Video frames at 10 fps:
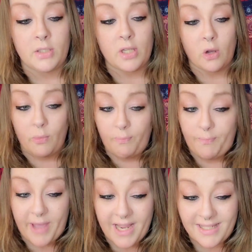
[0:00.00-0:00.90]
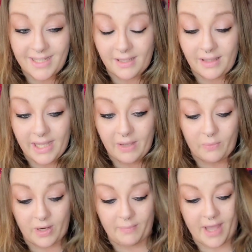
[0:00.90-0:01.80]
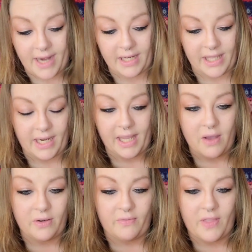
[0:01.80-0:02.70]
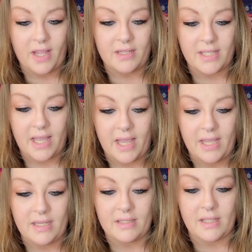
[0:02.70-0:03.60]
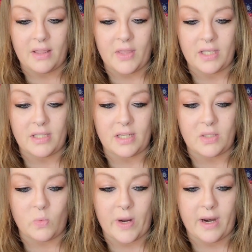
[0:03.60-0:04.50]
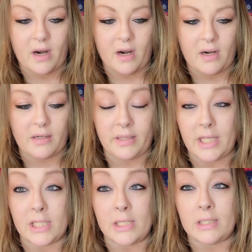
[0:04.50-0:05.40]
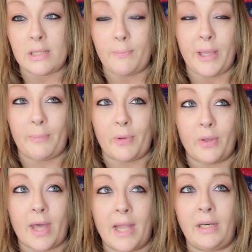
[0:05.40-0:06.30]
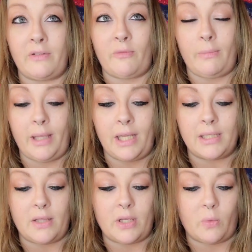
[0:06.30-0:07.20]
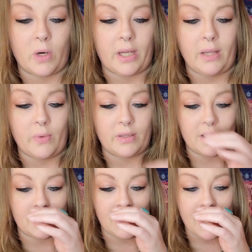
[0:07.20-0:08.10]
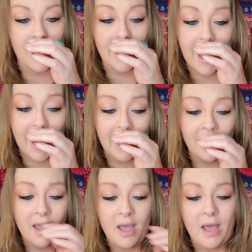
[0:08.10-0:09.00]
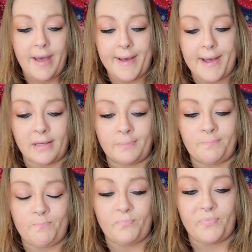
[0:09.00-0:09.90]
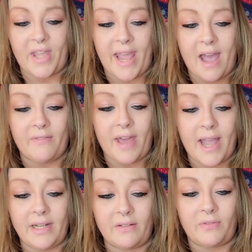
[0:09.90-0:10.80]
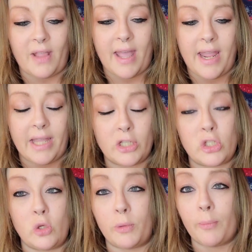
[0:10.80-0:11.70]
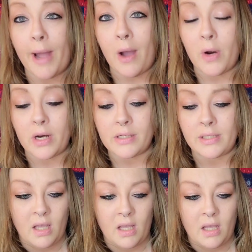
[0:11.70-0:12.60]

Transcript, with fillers: So, basically, what I'm kind of getting out of this is where these people kind of meet. They're working with the CIA. They have kind of like superpowers.